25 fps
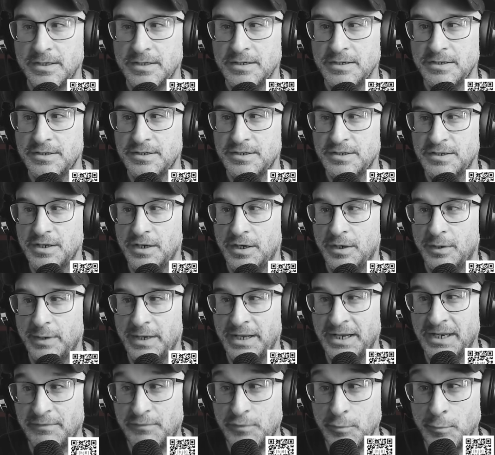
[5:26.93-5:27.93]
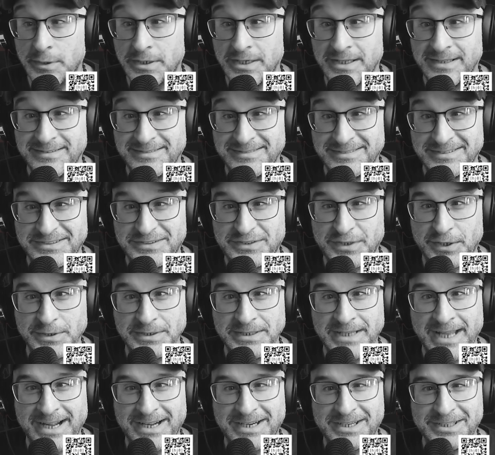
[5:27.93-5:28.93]
So, and if you want to
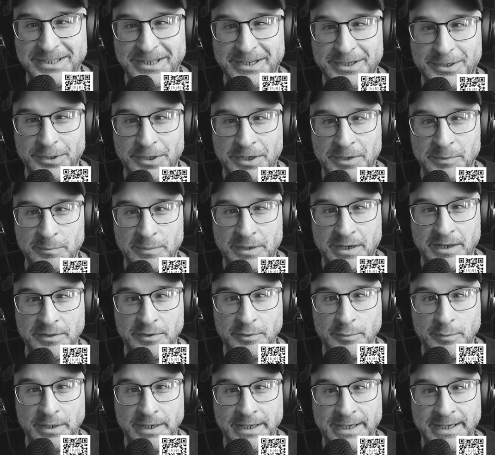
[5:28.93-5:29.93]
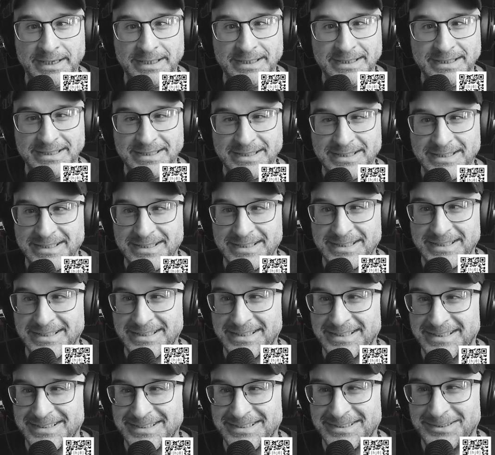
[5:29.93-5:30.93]
turn that click on, by the way,
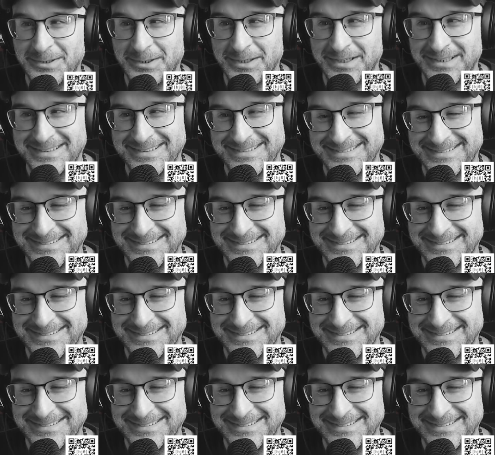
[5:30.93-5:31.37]
or